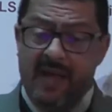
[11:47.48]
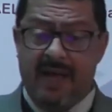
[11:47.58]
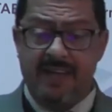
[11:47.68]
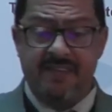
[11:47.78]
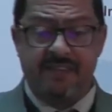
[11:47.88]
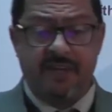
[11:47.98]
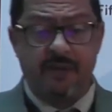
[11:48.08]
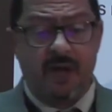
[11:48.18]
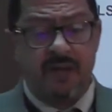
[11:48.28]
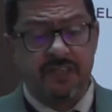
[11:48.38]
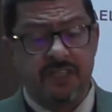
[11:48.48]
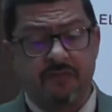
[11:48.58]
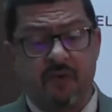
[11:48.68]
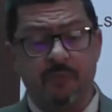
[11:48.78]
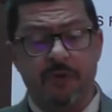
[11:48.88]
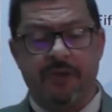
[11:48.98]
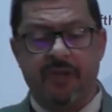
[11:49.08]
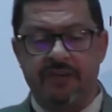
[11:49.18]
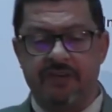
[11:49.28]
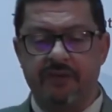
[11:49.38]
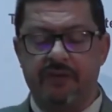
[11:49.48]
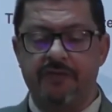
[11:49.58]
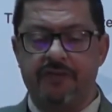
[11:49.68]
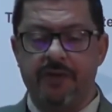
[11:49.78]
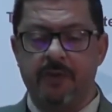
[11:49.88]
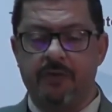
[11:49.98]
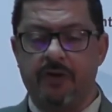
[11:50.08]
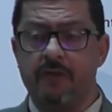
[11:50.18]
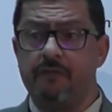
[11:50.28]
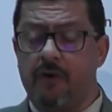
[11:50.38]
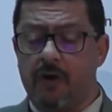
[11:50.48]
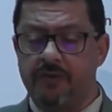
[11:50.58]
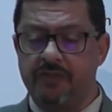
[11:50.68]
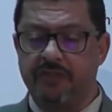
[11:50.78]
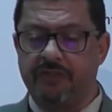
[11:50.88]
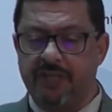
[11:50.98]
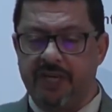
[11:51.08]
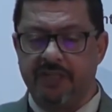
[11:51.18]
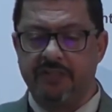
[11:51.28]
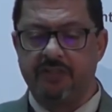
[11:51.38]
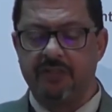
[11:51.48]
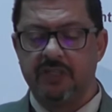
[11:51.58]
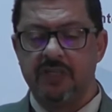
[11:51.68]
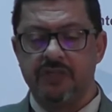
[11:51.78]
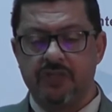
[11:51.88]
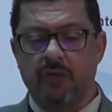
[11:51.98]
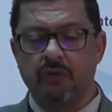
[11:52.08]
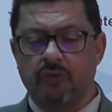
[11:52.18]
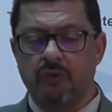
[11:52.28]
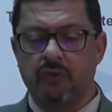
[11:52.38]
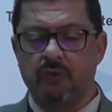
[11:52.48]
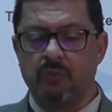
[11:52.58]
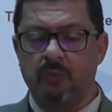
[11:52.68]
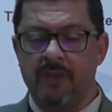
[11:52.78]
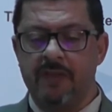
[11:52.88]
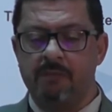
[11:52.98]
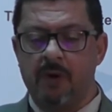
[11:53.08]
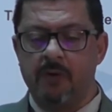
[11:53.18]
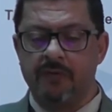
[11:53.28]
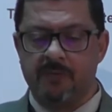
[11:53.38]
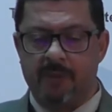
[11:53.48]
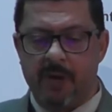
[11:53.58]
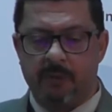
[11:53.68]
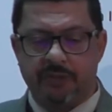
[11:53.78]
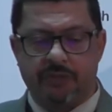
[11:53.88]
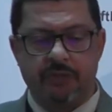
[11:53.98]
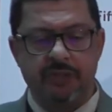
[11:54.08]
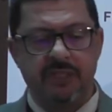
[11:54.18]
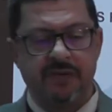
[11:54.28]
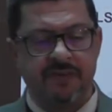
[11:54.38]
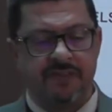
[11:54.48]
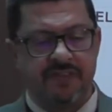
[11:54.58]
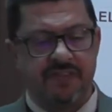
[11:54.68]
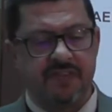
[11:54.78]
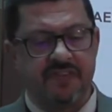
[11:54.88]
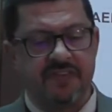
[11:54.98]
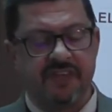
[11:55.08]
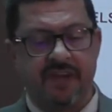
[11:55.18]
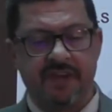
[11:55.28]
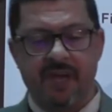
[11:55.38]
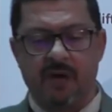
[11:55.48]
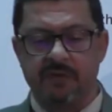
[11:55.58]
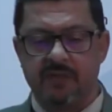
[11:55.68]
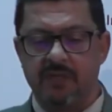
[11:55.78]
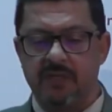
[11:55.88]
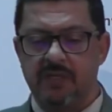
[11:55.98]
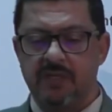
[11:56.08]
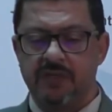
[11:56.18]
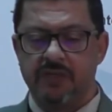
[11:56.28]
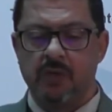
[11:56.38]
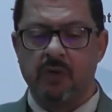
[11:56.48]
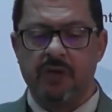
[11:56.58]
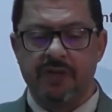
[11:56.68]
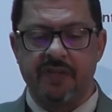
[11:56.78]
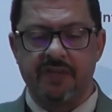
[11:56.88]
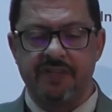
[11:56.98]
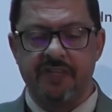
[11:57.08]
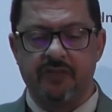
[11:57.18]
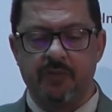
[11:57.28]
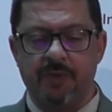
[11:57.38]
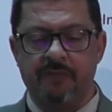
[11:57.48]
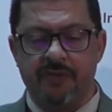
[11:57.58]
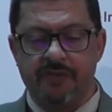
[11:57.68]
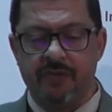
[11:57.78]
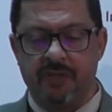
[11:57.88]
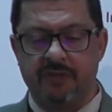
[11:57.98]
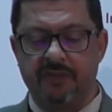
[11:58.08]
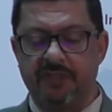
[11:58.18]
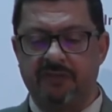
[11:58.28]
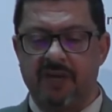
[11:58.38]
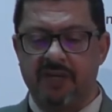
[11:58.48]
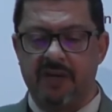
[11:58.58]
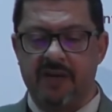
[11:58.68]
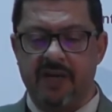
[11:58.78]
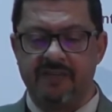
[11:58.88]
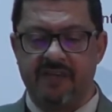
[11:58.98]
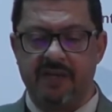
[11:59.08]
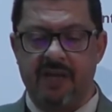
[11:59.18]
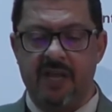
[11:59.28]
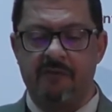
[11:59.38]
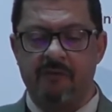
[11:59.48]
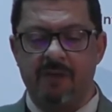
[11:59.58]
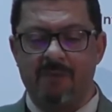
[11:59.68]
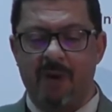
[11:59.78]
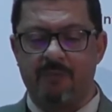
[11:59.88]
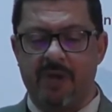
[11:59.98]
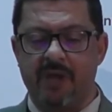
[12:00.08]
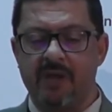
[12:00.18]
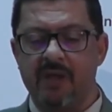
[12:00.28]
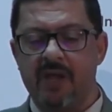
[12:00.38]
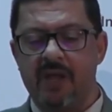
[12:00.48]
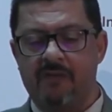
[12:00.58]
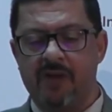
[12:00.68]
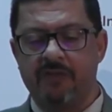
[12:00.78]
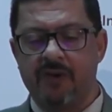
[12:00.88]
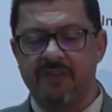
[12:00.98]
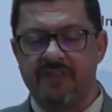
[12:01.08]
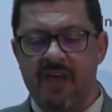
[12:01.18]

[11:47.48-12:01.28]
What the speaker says: as the technologies of communication continue to converge and change, so too will the modes by which resistance is carried out. So critics need to be vigilant in recognizing and remapping rhetoric's